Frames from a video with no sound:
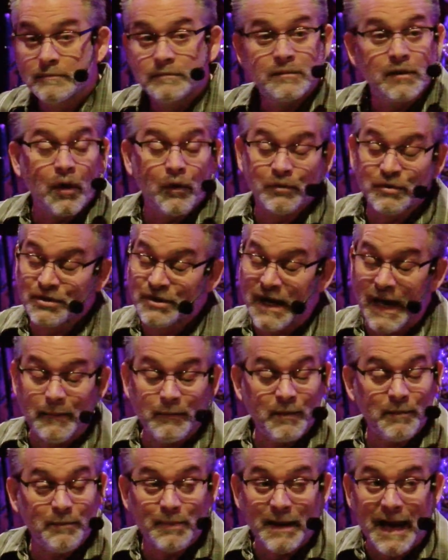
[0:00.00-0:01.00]
Don't shame
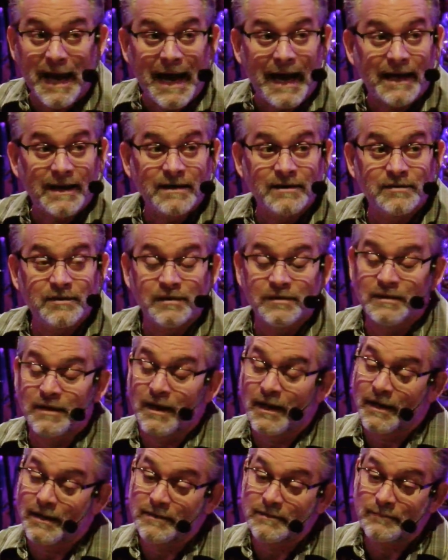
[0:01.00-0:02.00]
them back. Just
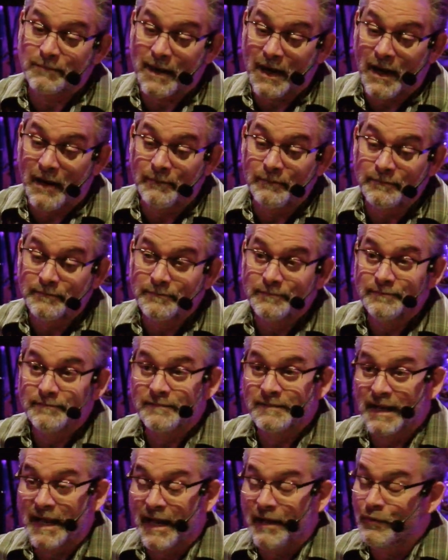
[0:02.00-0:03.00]
say, Mom,
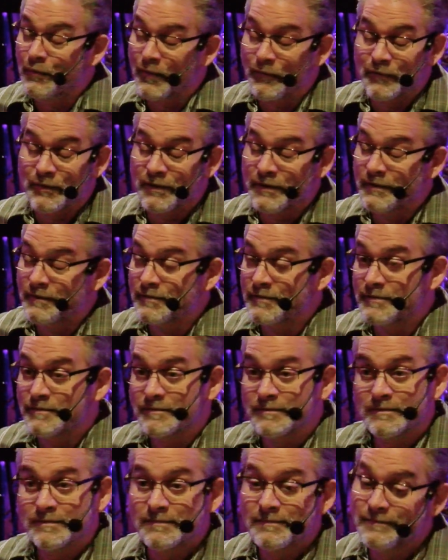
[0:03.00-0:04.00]
Dad, whoever it is,
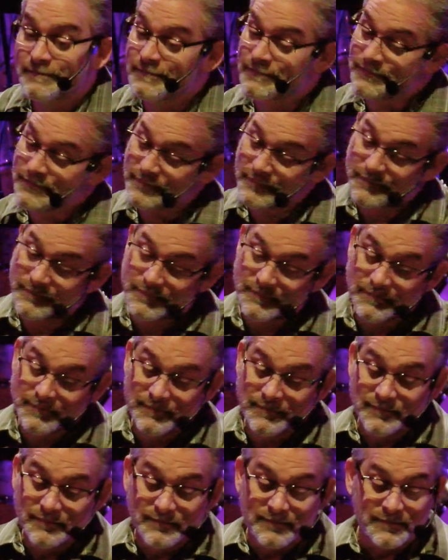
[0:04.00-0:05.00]

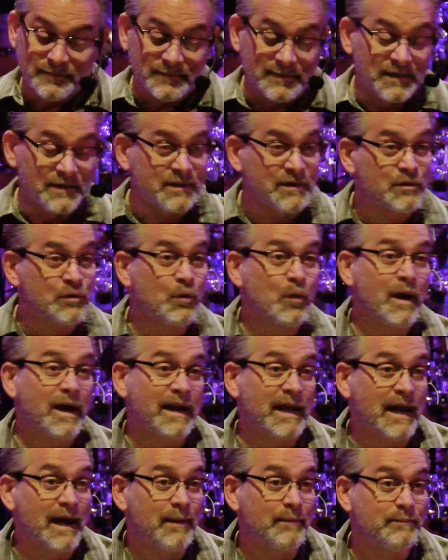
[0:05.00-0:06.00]
this is who I
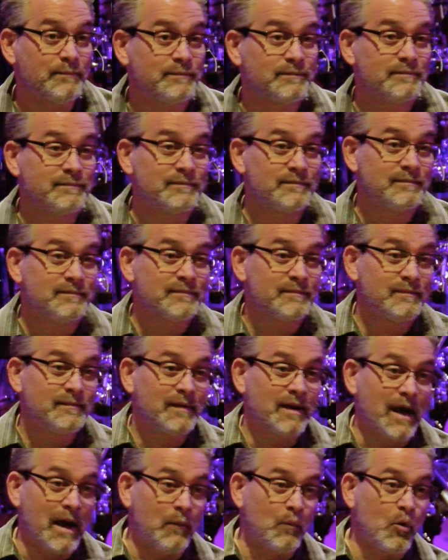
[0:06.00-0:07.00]
am.
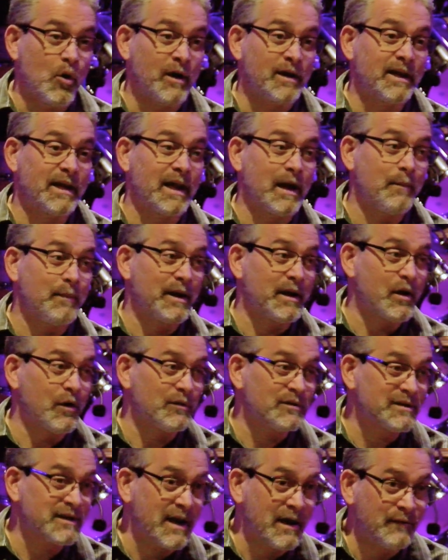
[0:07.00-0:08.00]
I'm walking out my
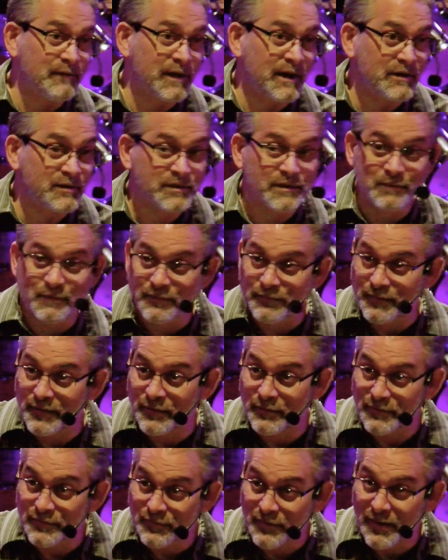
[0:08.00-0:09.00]
own salvation with
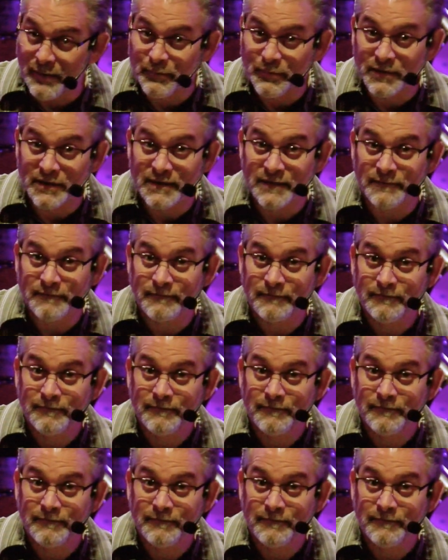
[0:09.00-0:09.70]
fear and trembling.